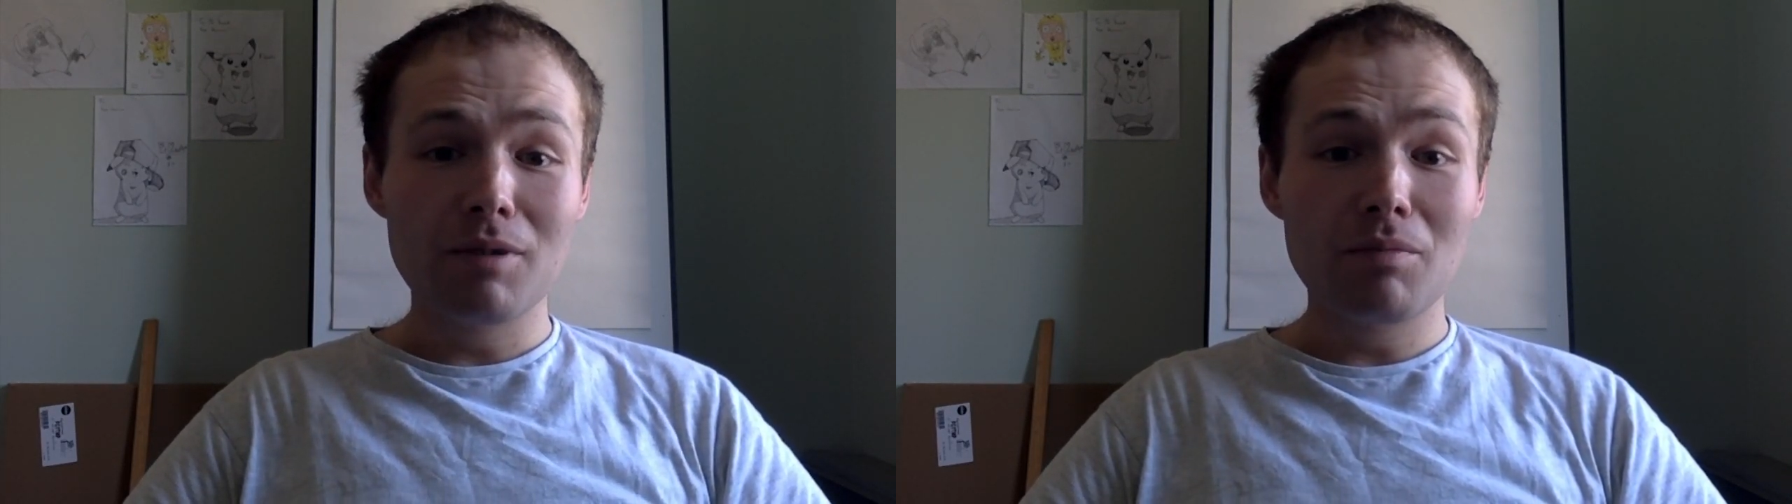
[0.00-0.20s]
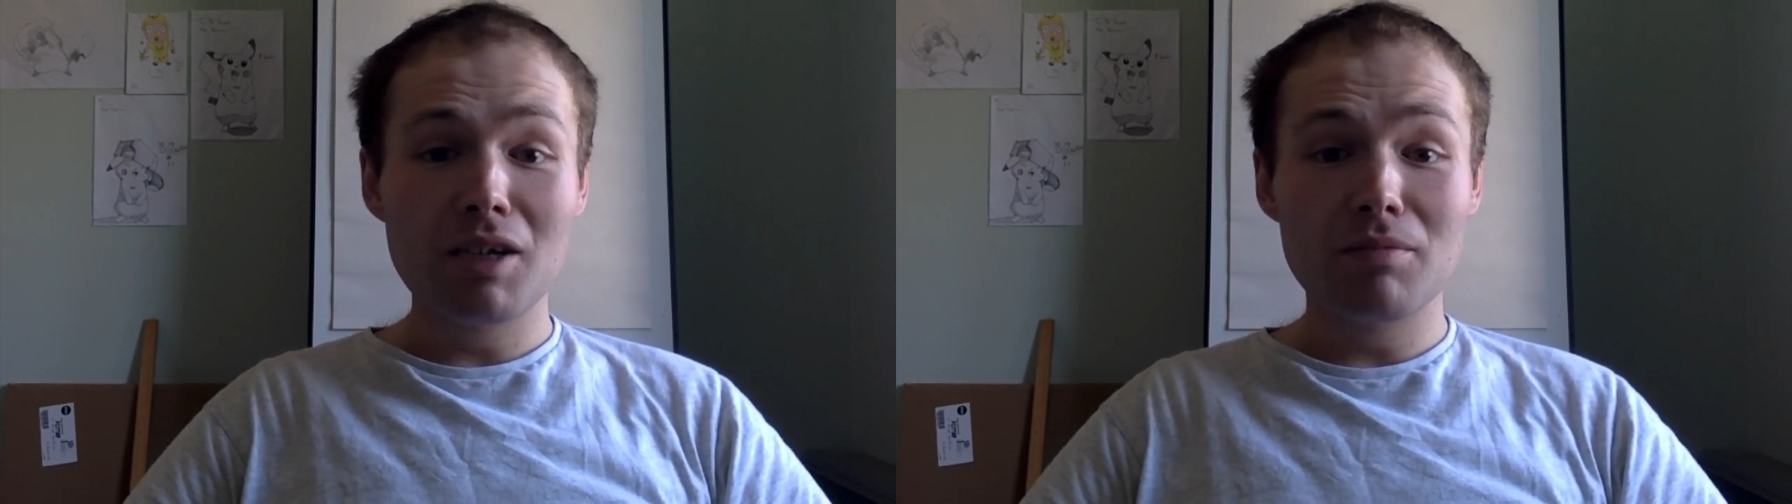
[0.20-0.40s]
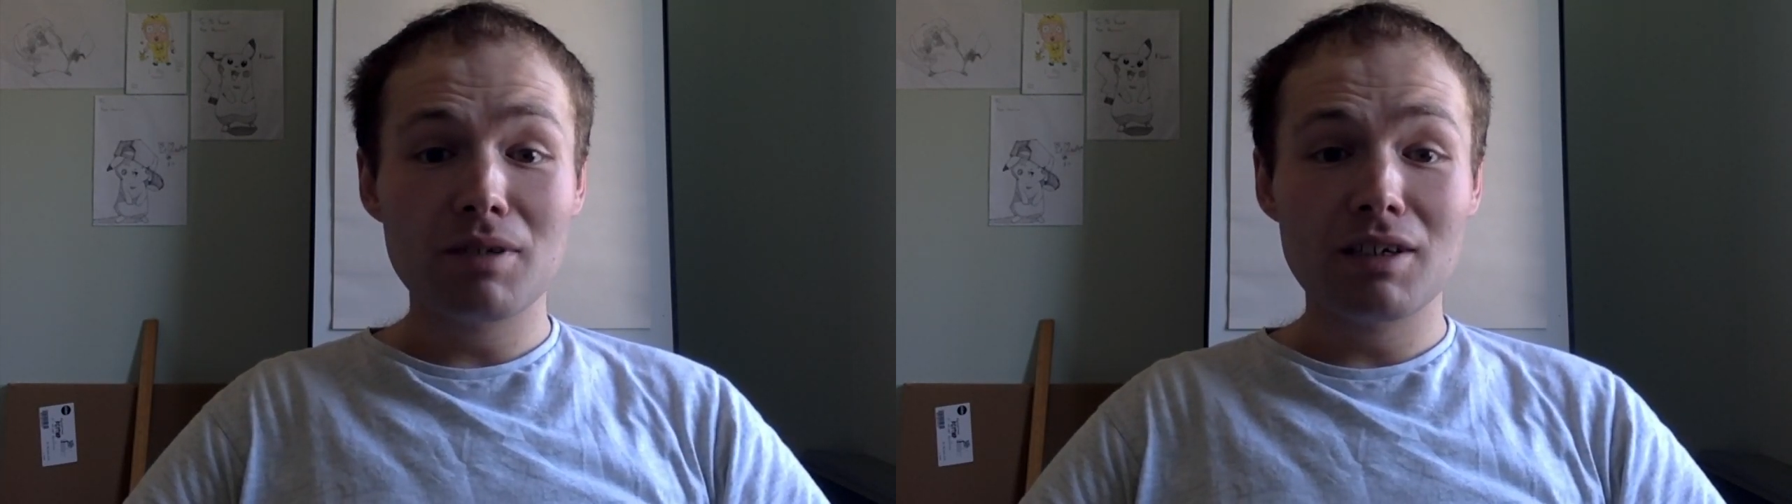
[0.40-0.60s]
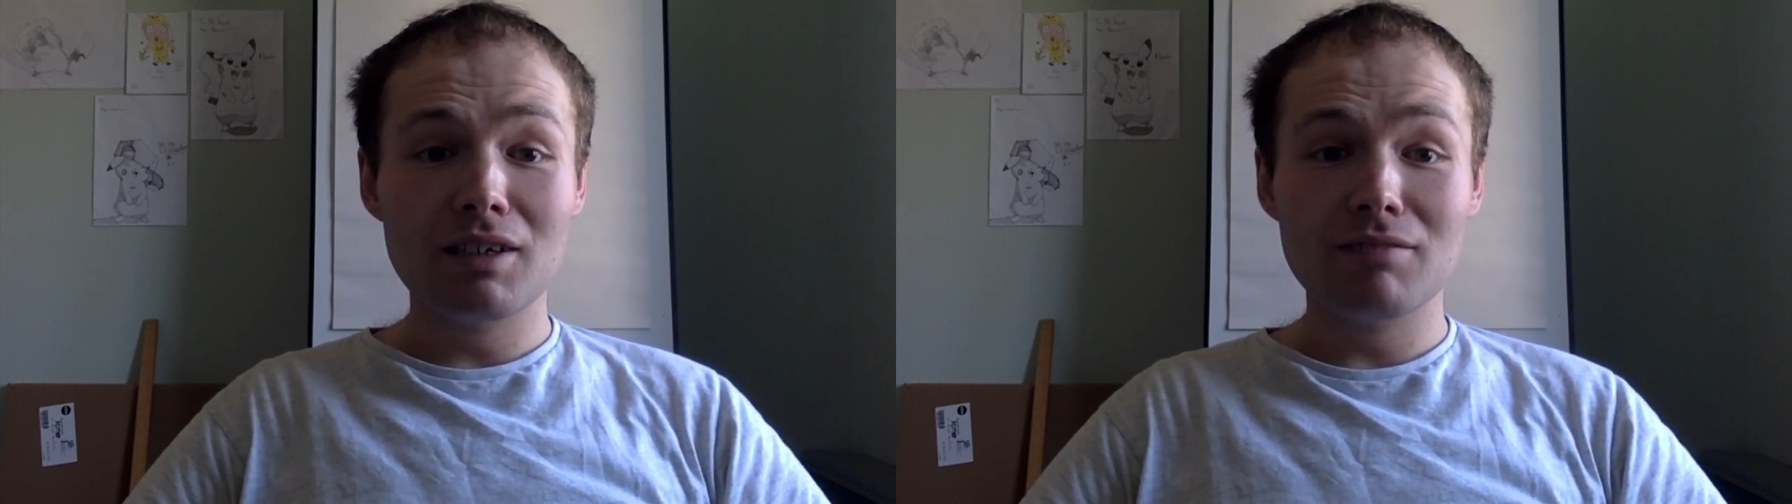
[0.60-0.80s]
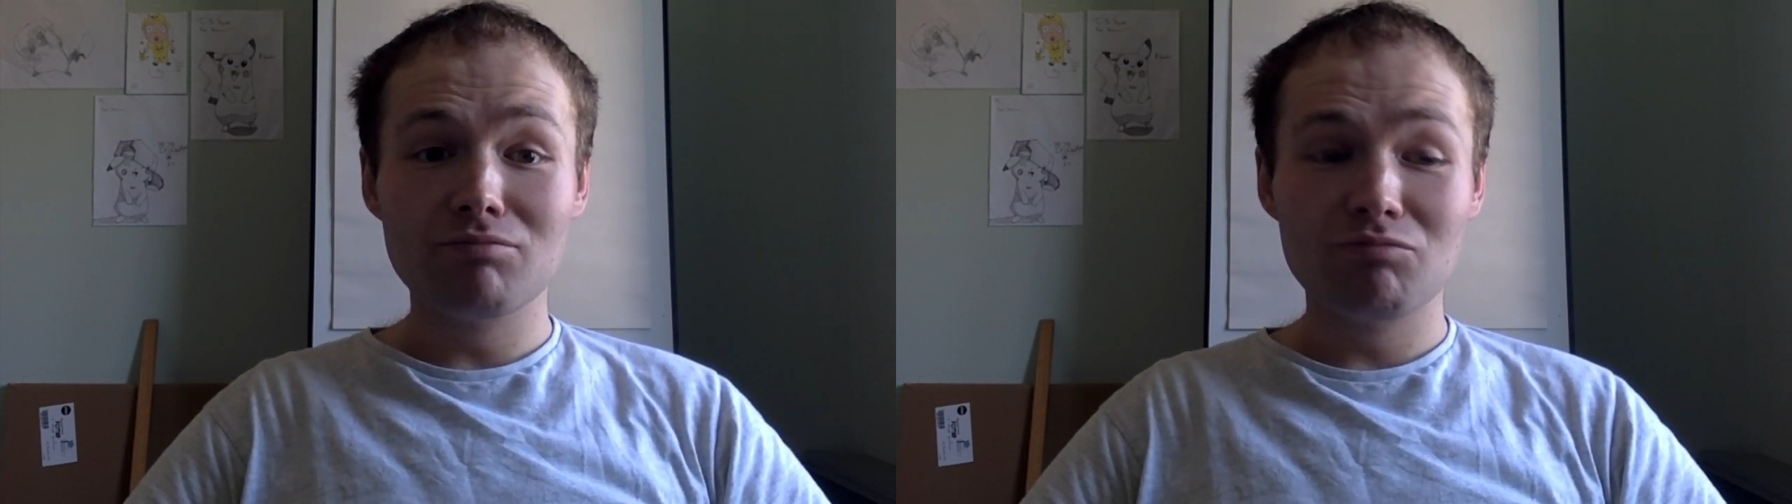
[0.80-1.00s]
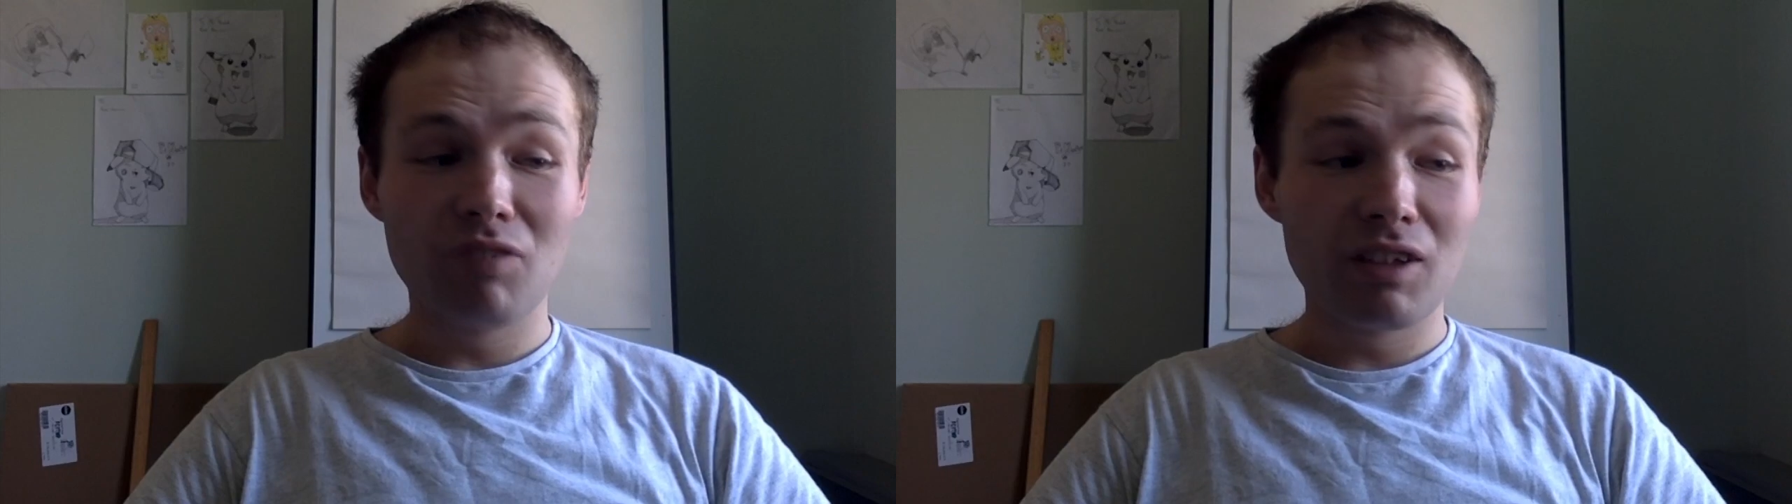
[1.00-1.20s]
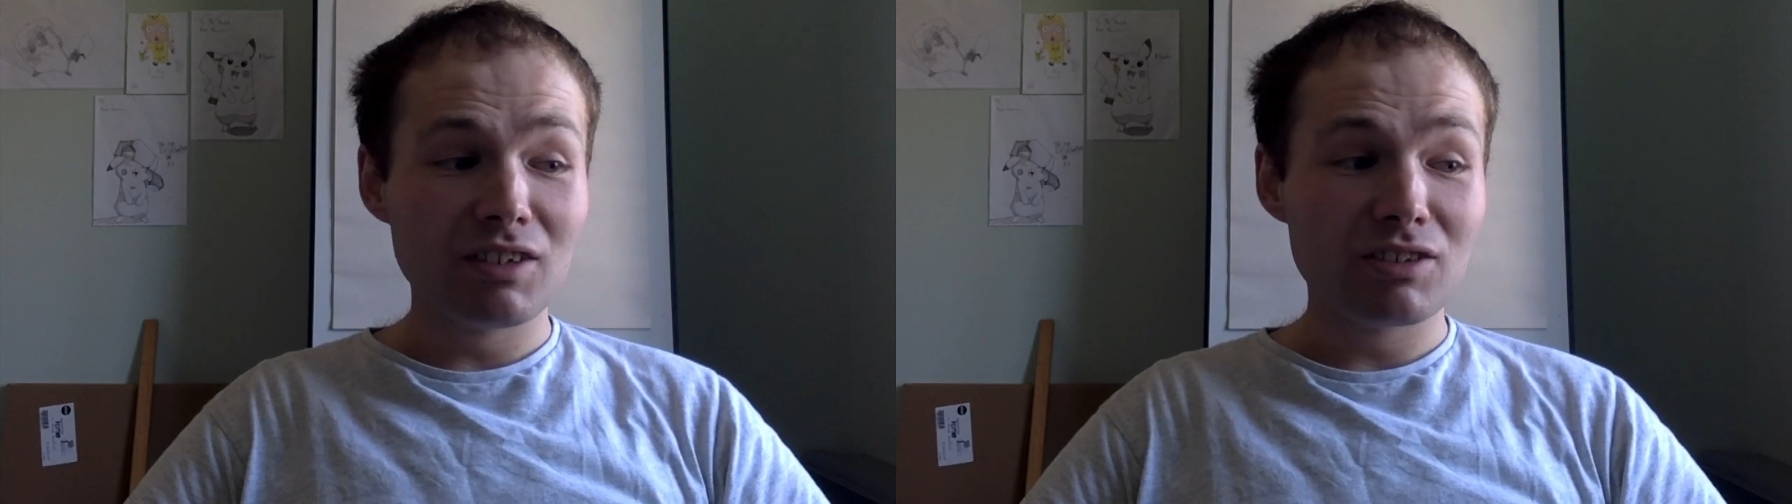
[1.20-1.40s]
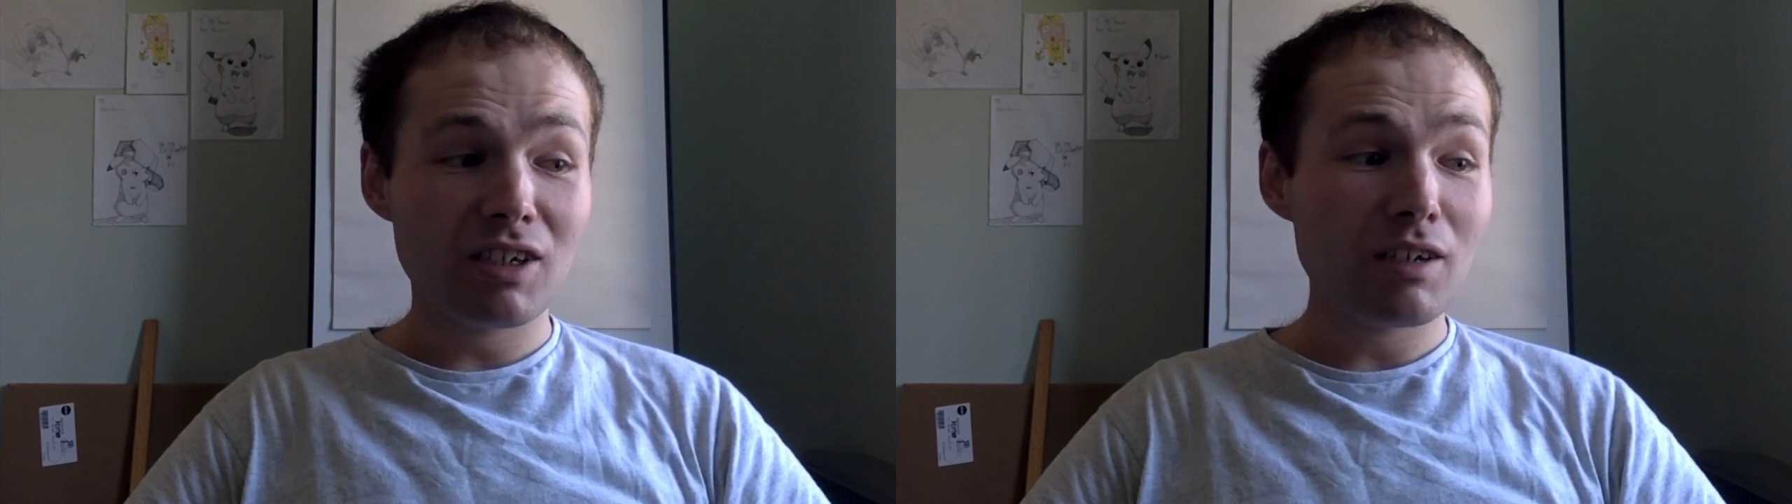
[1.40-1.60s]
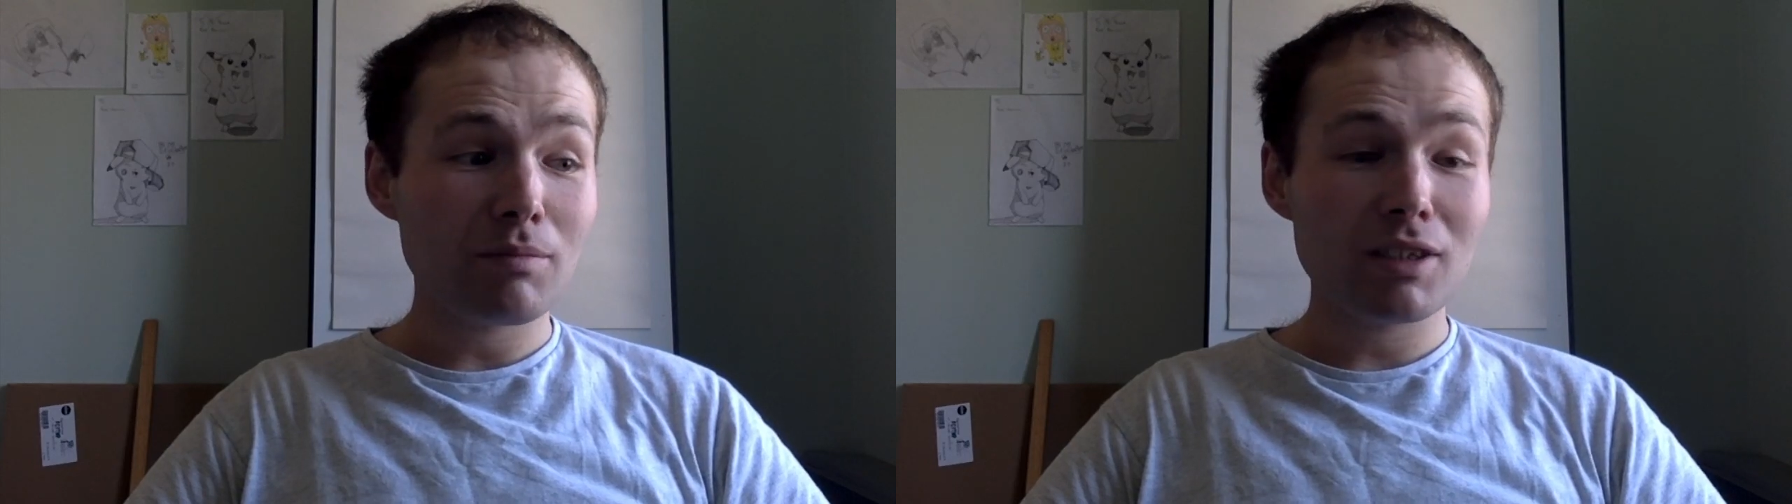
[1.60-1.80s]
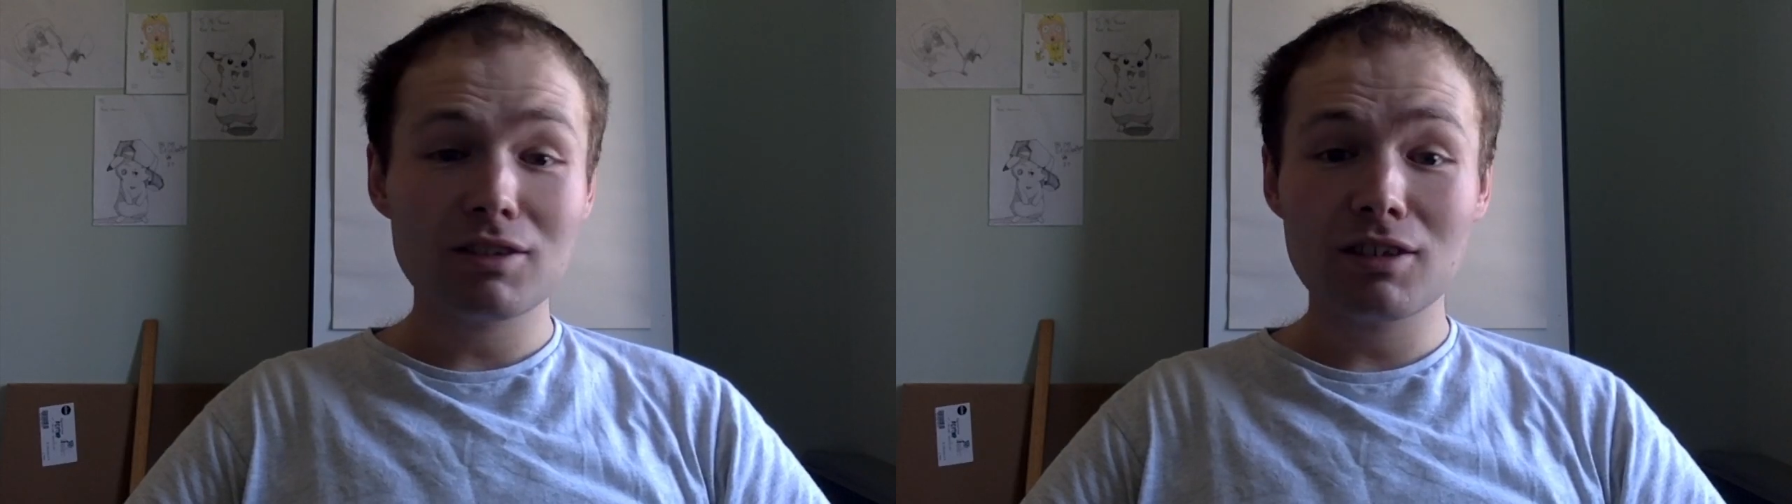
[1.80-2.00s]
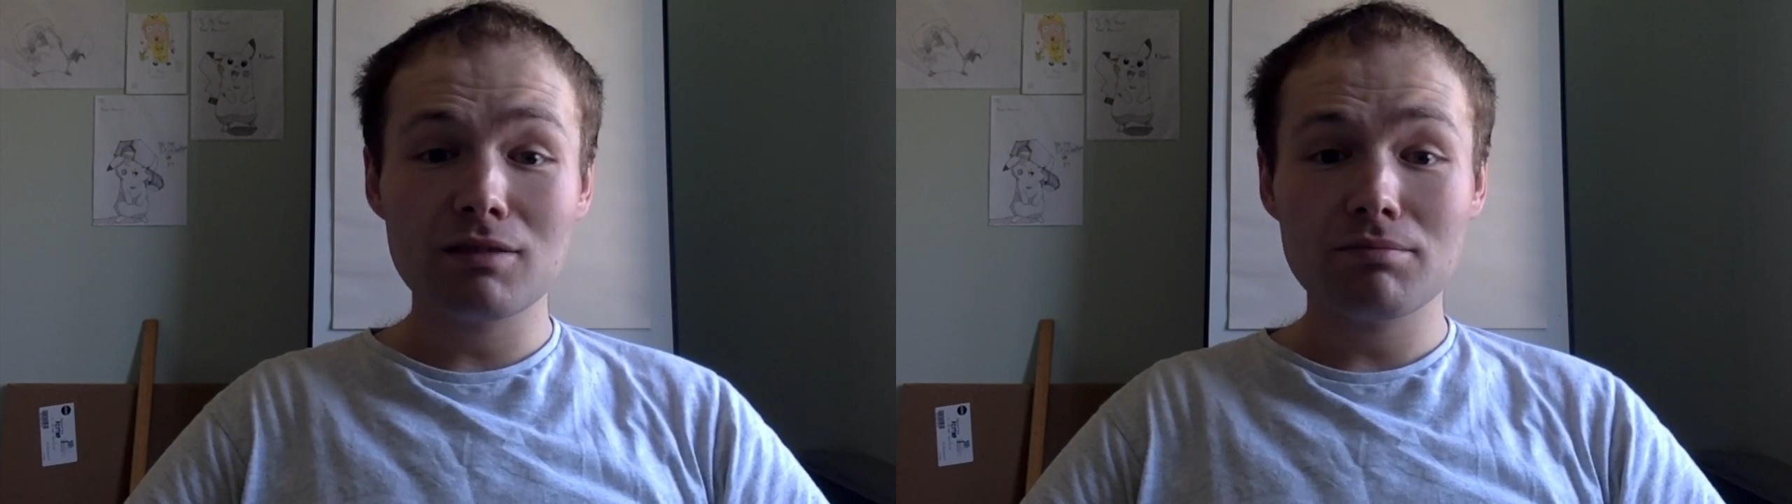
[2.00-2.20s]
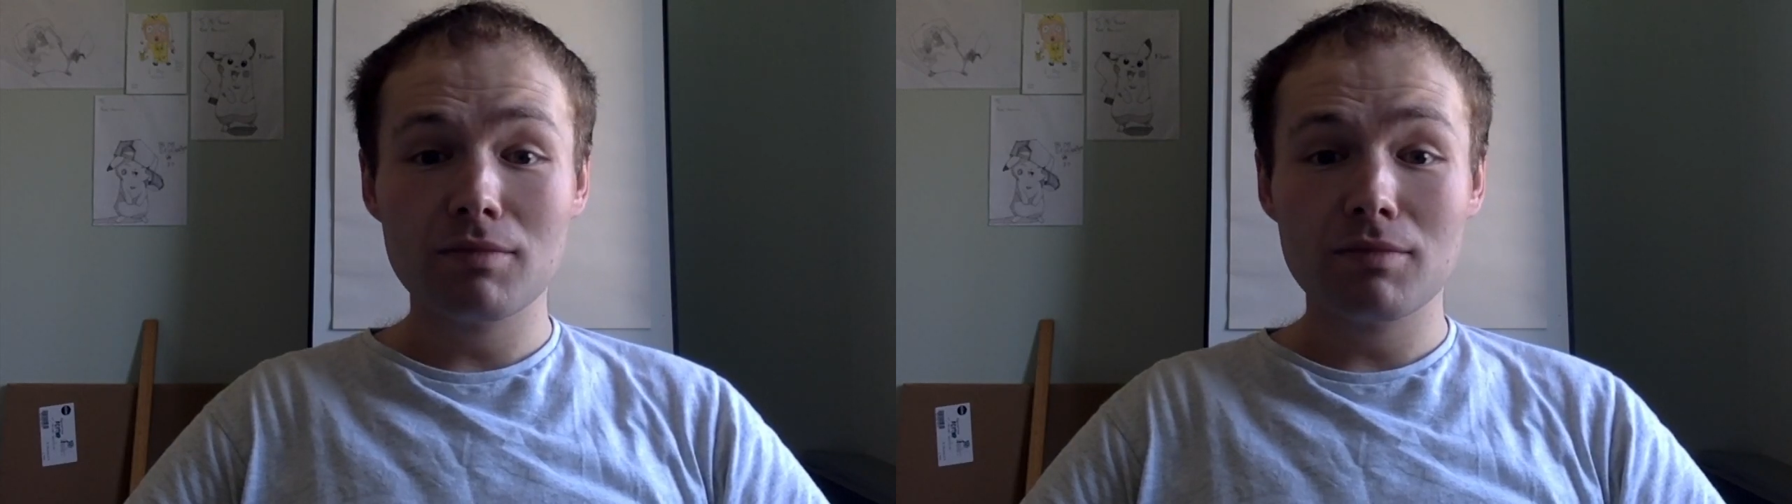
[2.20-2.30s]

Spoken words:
Maybe things are getting better,